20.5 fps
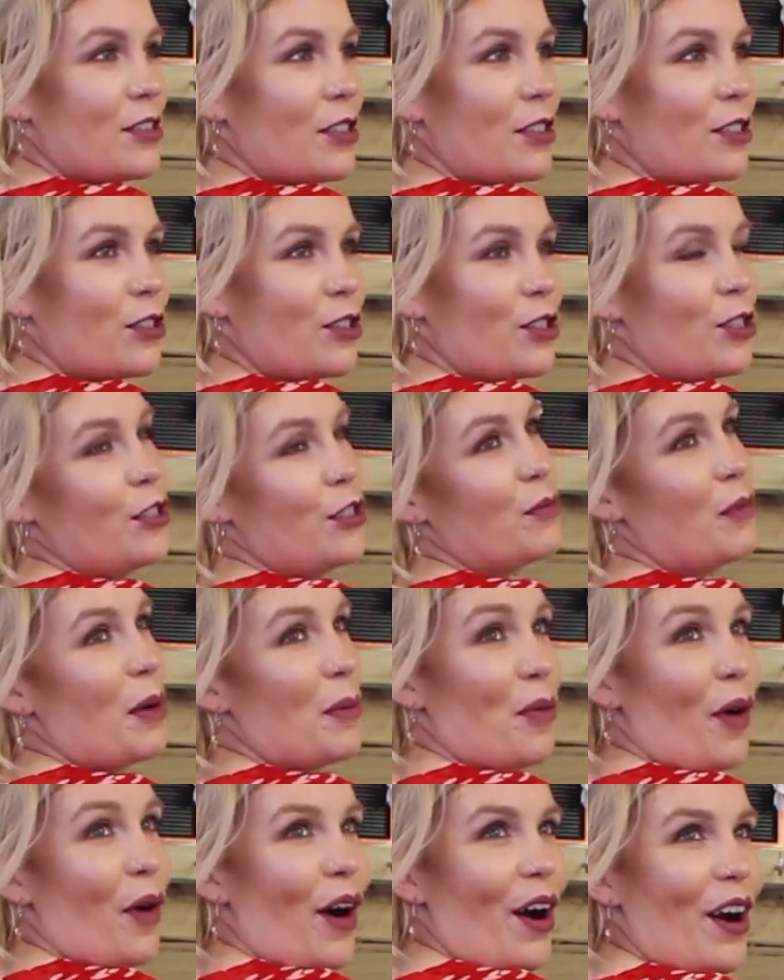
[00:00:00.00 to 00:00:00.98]
So excuse my
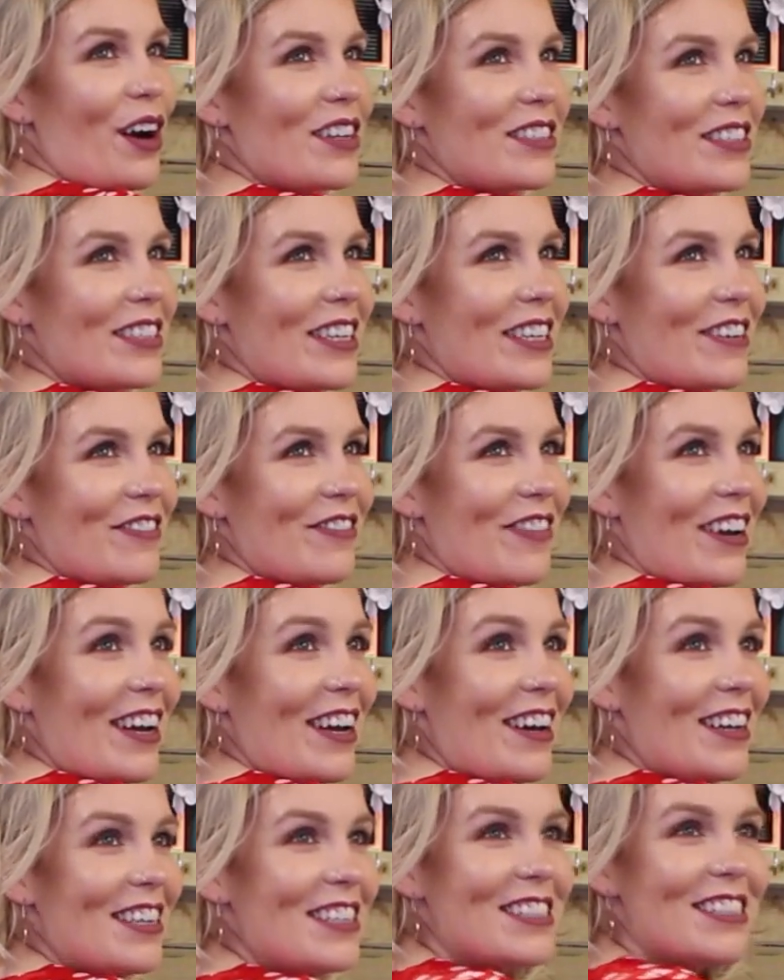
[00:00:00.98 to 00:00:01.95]
bra because I didn't
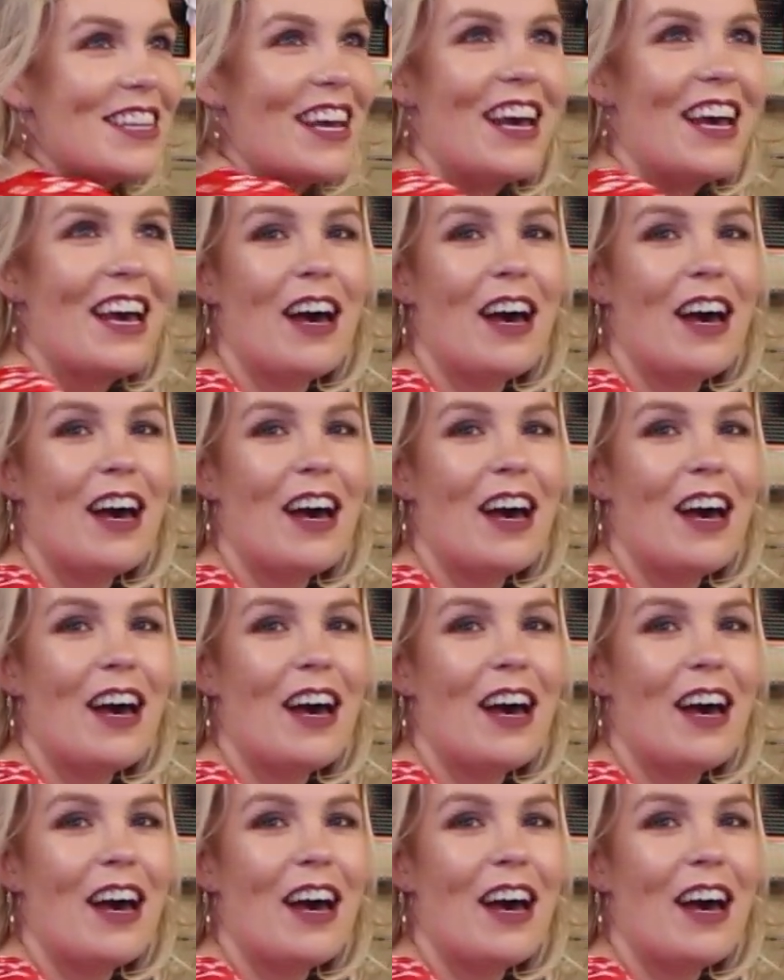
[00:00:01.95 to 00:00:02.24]
realise.